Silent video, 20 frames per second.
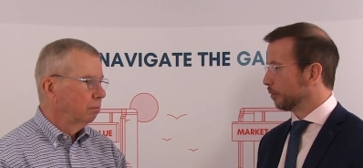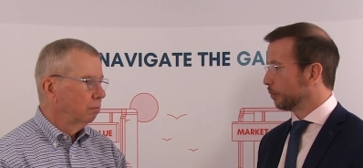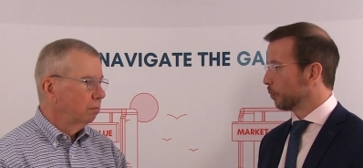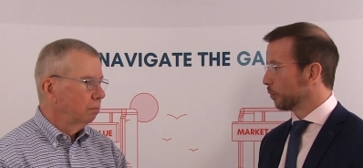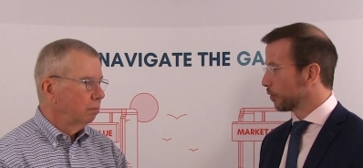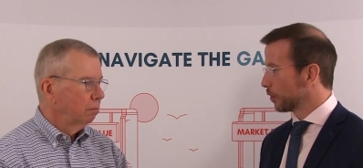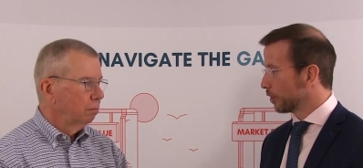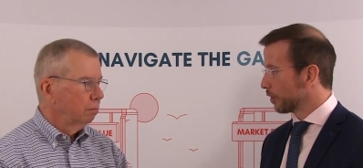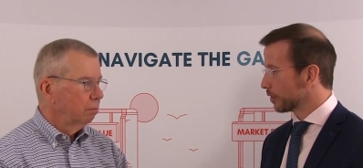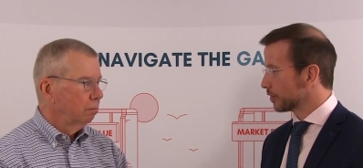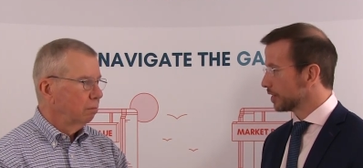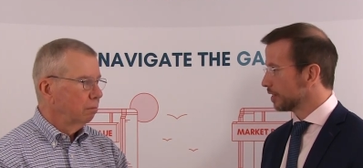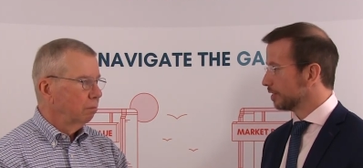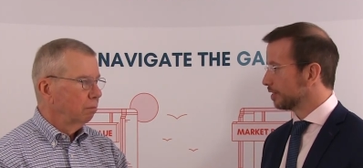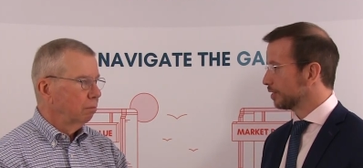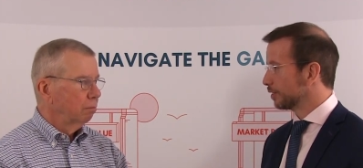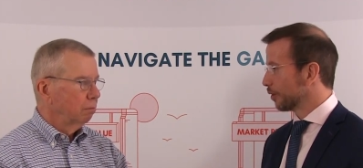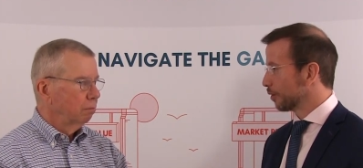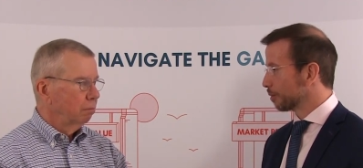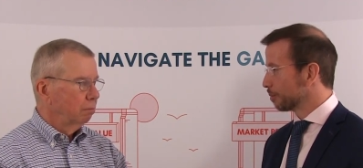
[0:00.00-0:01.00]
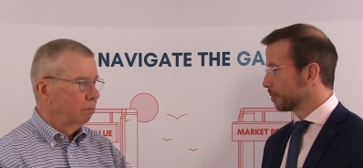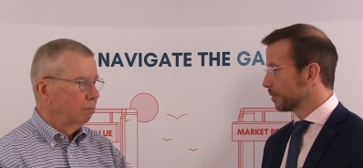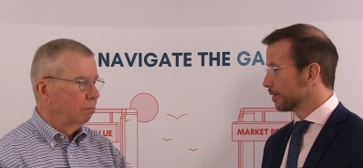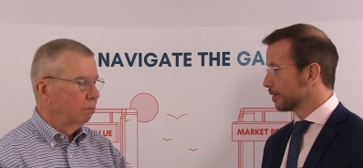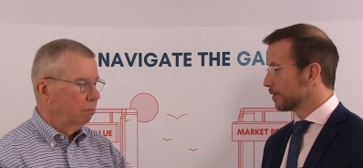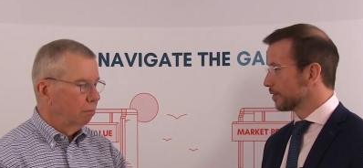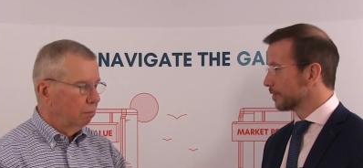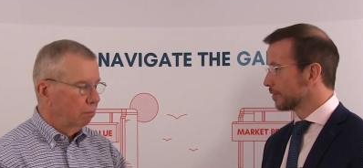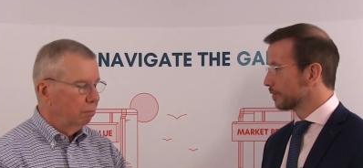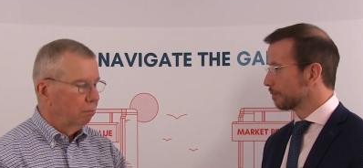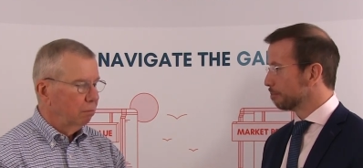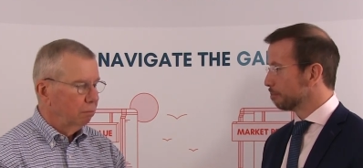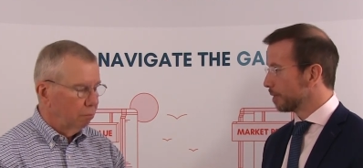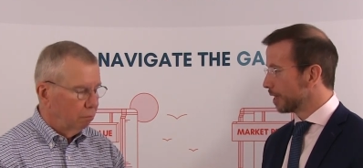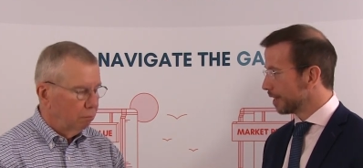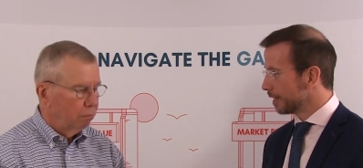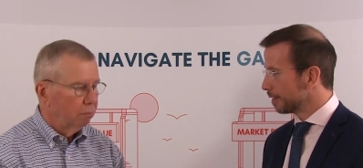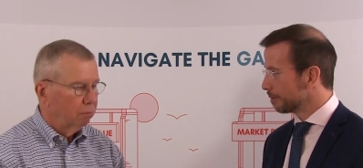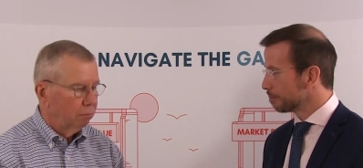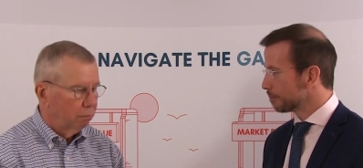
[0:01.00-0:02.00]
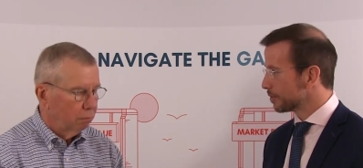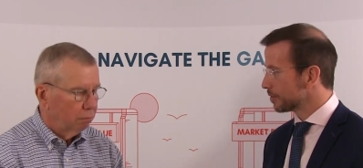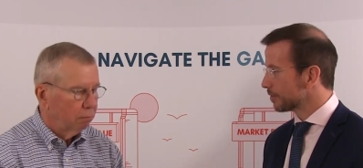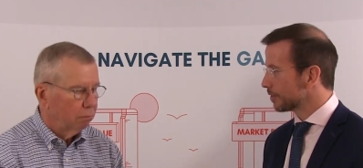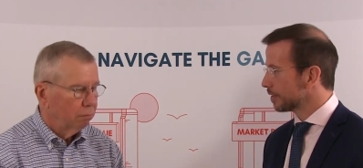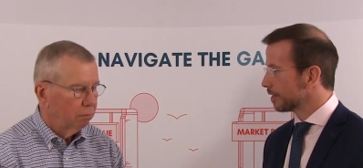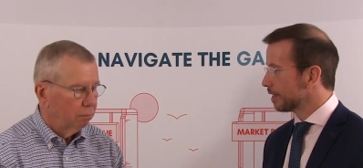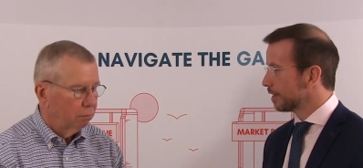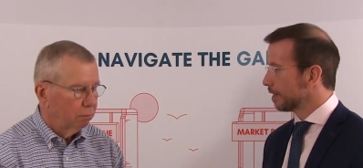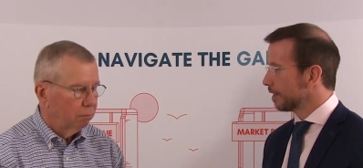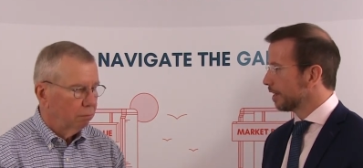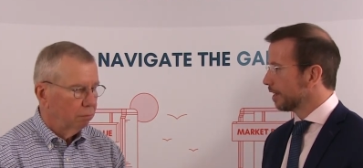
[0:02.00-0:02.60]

Speaker 1: orthodoxies, dogmas, memes.